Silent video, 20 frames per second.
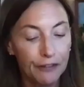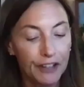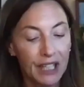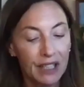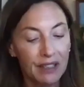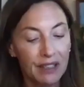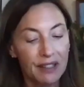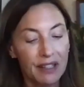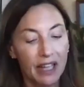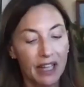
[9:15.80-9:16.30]

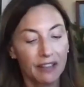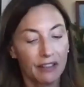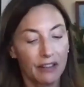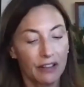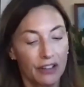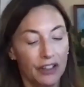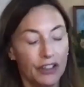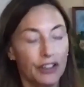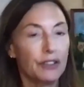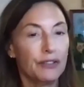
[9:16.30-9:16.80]
feels like the
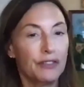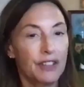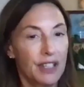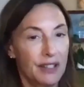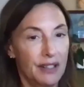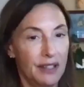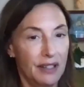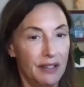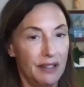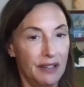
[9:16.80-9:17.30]
nervous
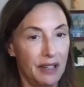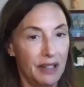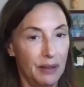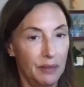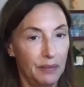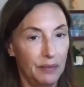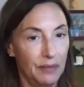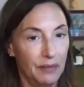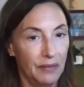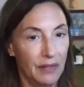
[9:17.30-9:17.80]

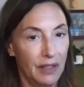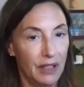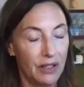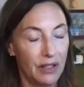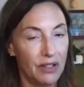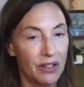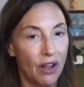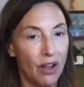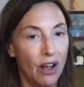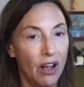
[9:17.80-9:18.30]
system. The
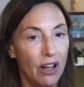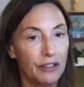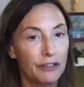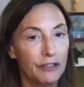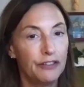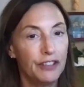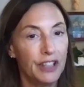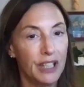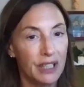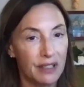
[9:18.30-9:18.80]
song
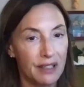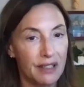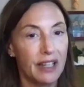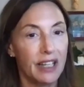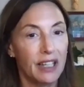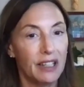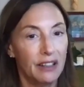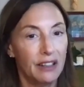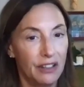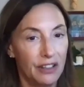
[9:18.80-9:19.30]
feels
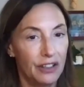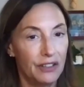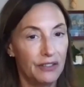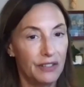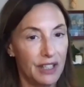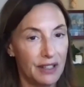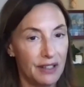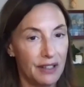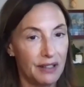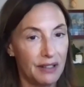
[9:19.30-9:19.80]
like the
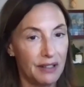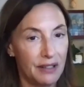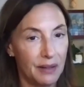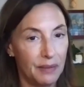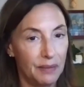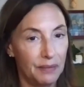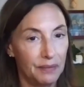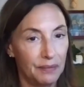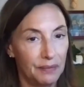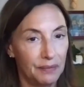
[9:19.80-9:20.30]
nervous
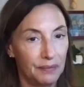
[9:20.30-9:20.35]
system.